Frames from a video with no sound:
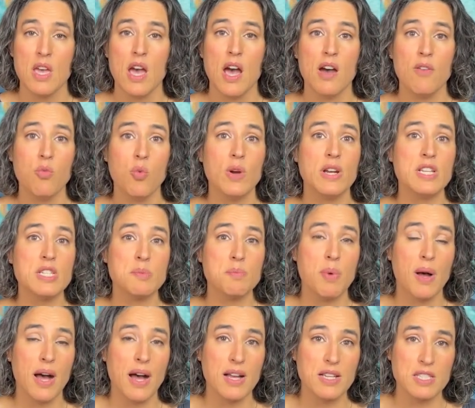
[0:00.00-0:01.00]
of what is
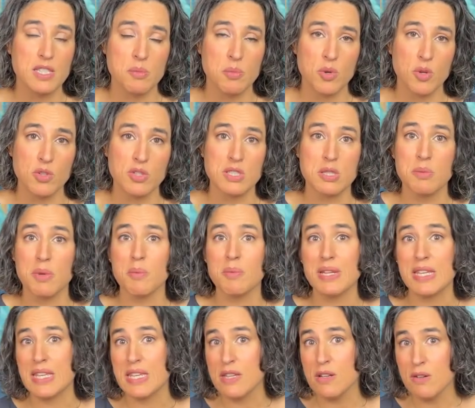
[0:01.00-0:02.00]
possible to be able to
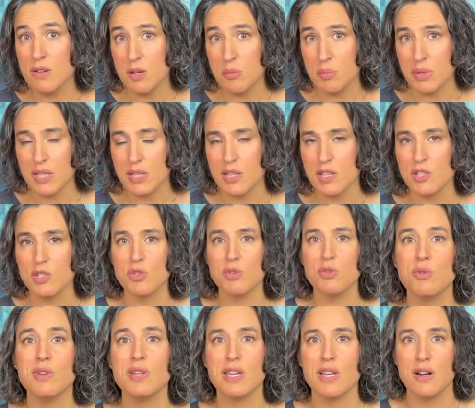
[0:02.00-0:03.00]
heal completely so
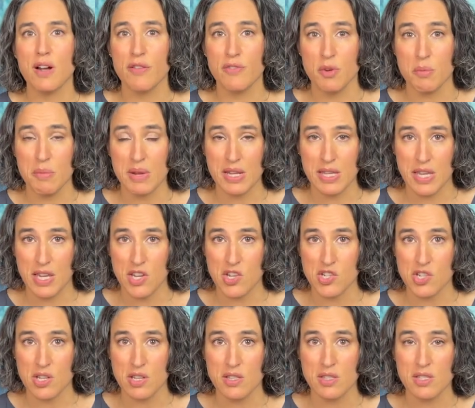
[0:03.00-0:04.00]
can get off your
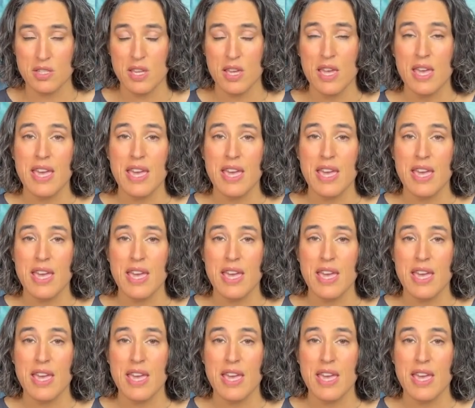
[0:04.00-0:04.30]
medications.